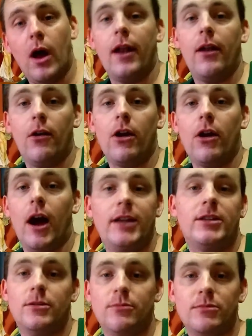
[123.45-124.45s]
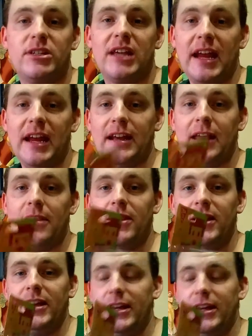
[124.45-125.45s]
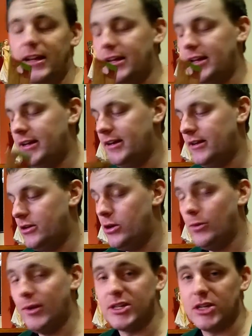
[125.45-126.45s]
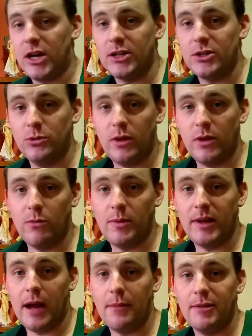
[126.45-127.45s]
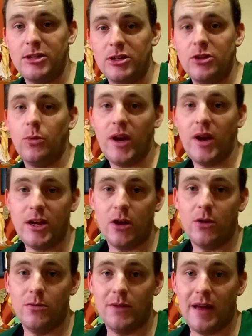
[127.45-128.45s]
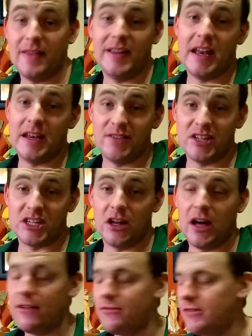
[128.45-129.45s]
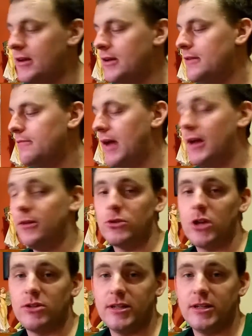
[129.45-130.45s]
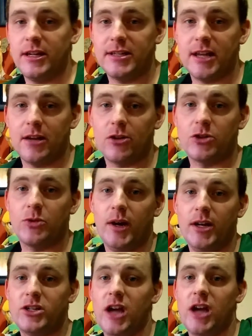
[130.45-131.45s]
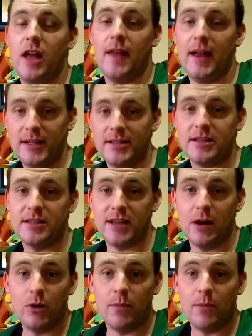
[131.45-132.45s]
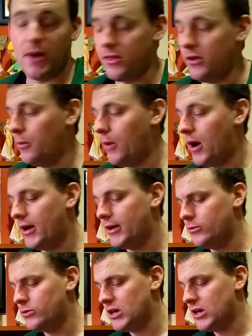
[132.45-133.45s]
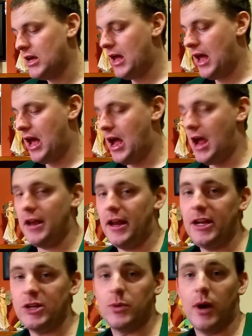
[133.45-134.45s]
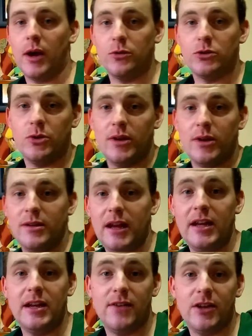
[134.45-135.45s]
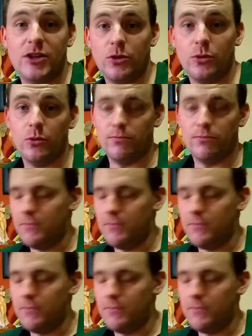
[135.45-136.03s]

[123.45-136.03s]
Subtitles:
unlock items in the newest title that will be coming to the Wii U at the end of its life, and also to the Nintendo Switch, and that is Zelda Breath of the Wild, and each one will do an individual